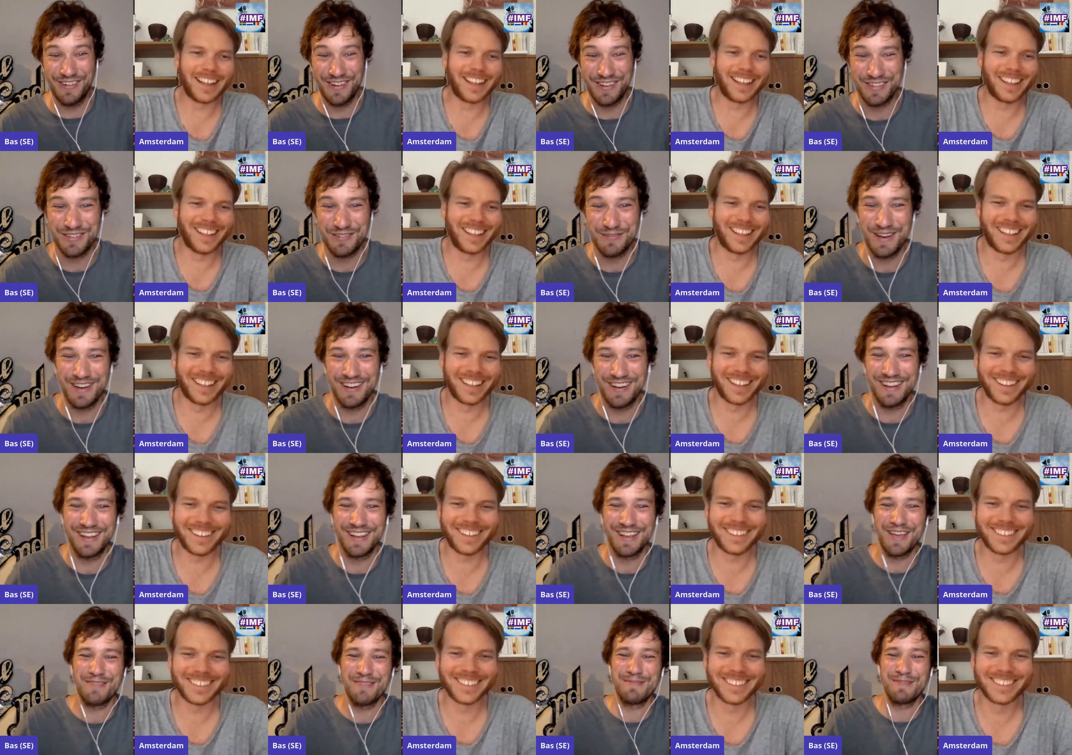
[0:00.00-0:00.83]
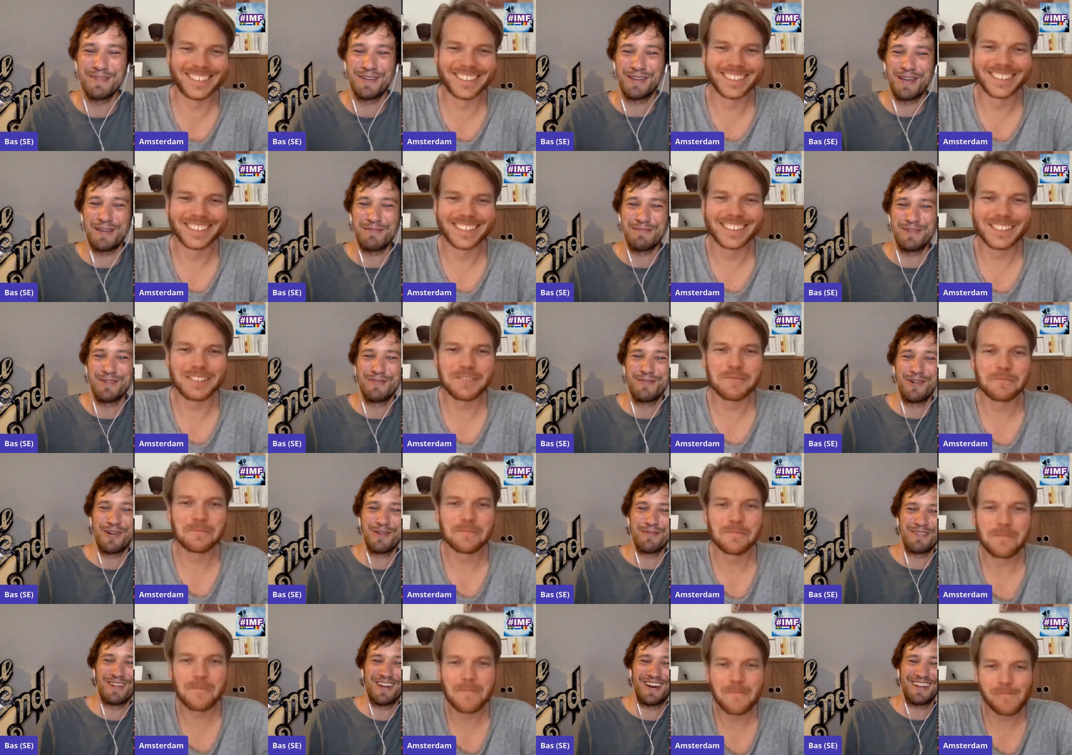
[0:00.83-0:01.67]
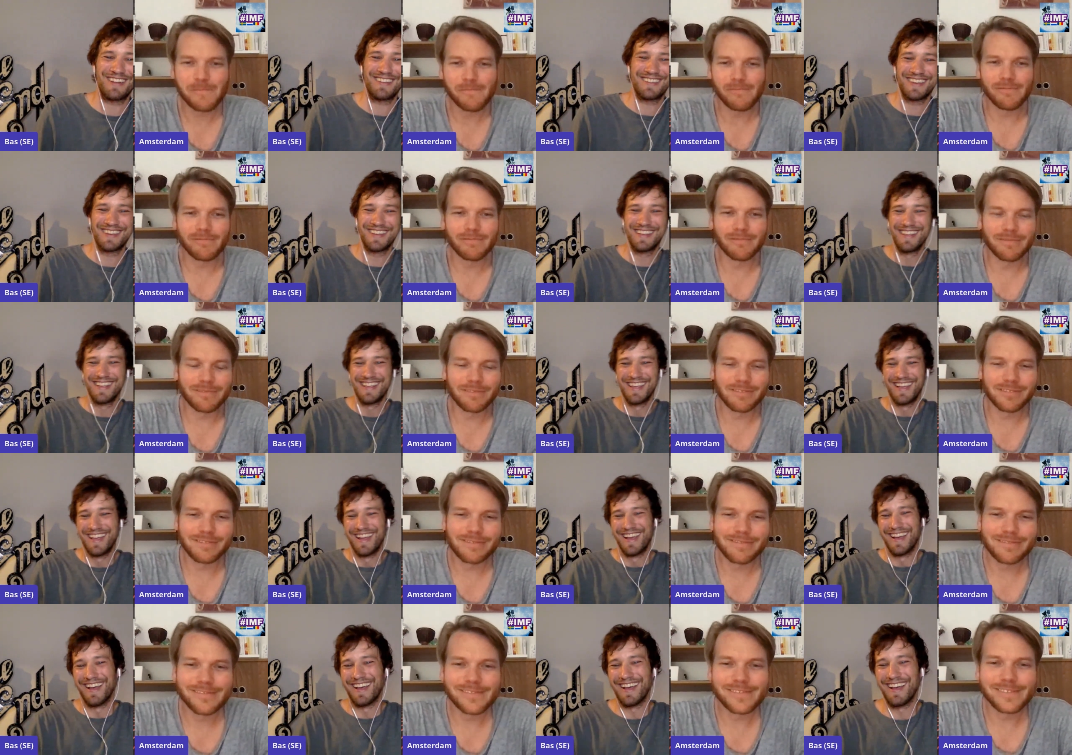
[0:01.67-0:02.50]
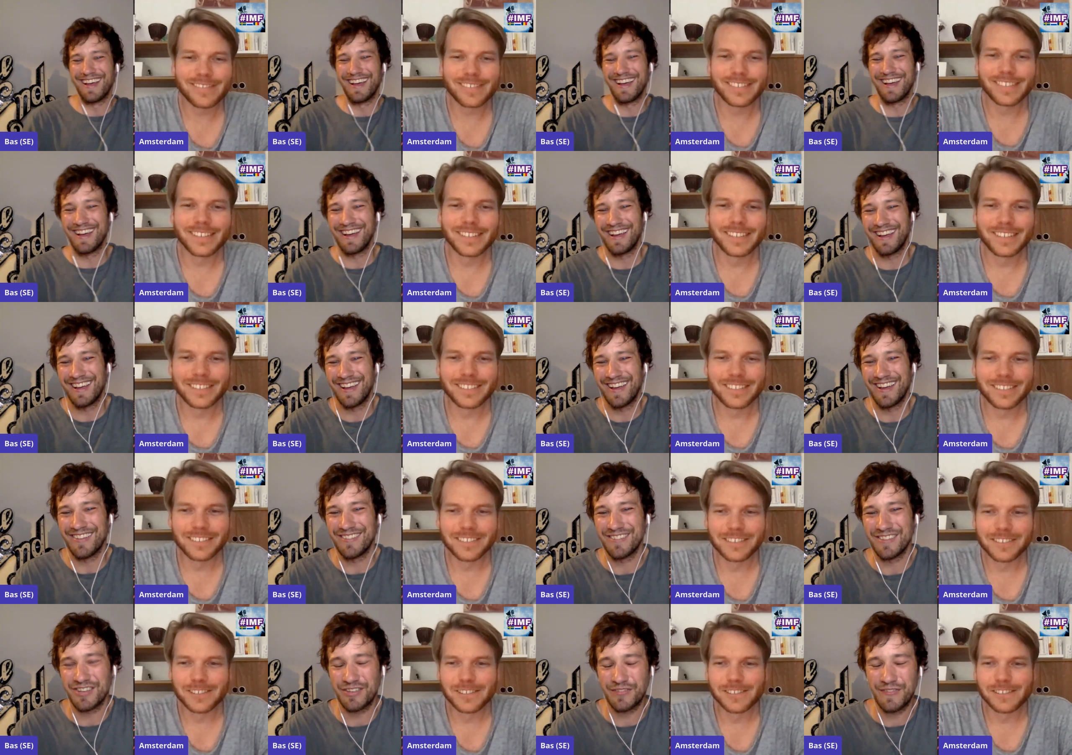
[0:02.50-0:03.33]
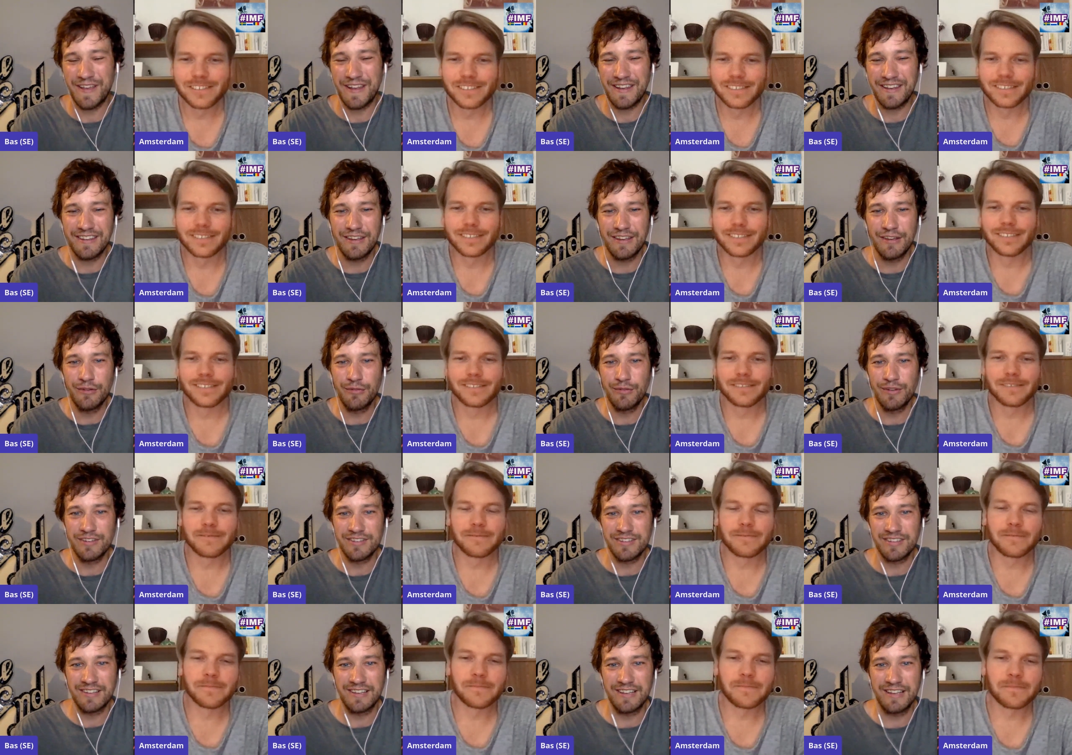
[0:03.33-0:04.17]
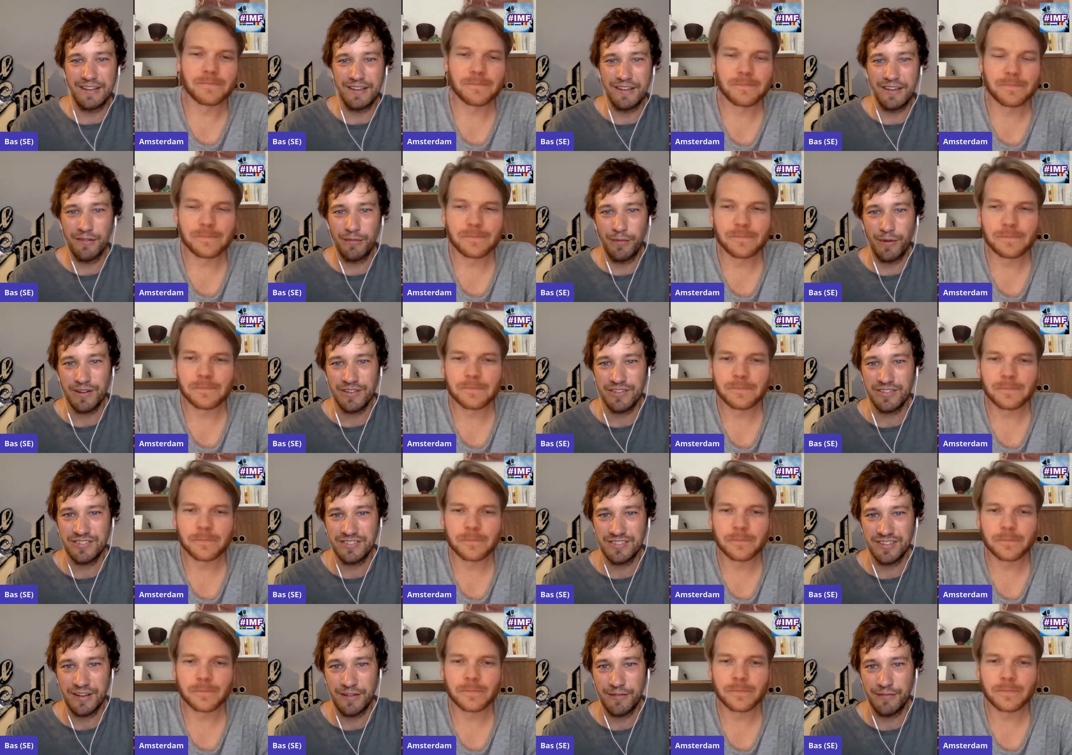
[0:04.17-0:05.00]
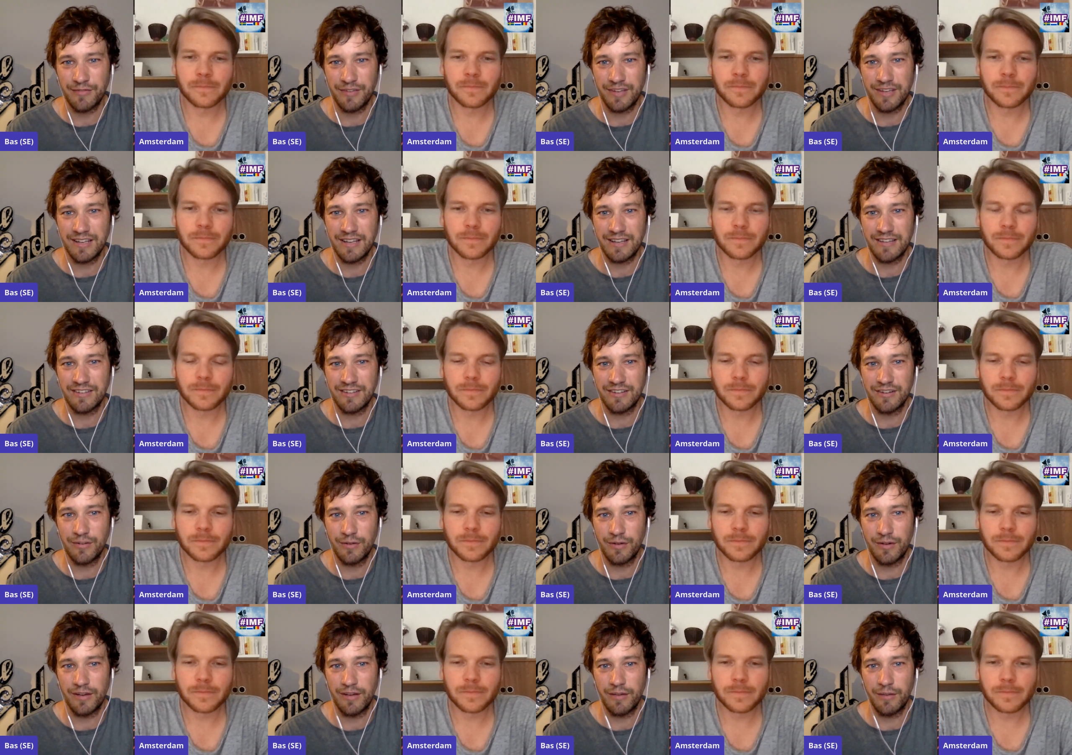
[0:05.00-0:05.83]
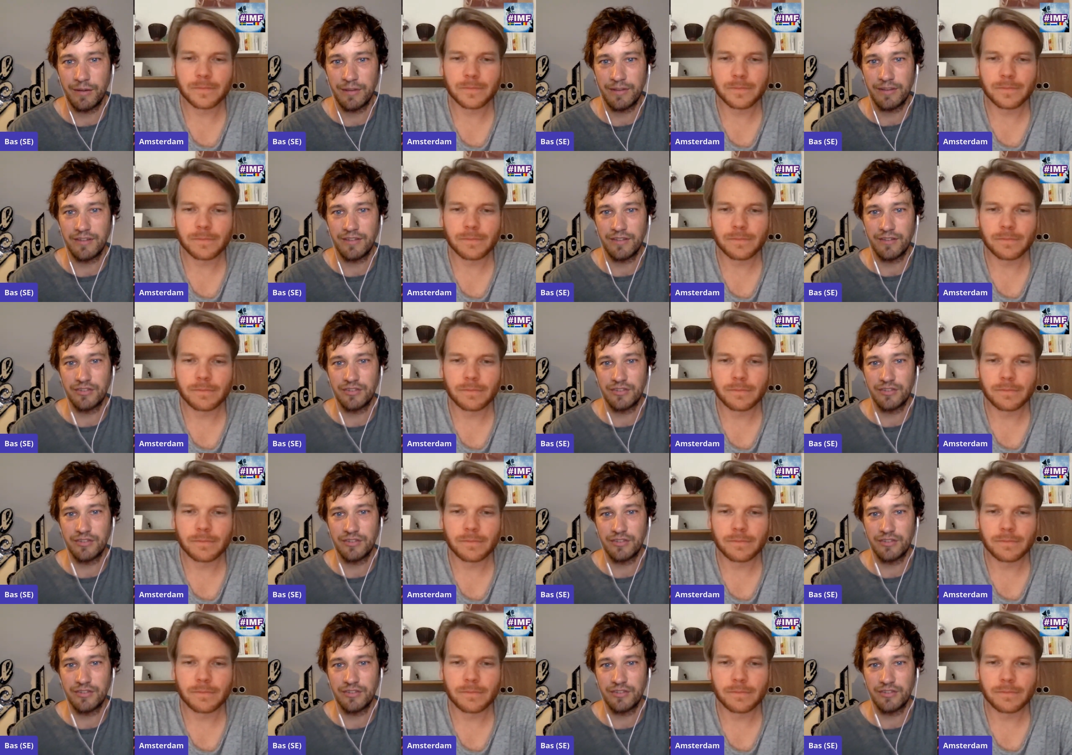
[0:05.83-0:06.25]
Speaker 1: in Sweden, it can be, can be warm and hot. Uh, Sven, you recently watched something that you uh, wanted to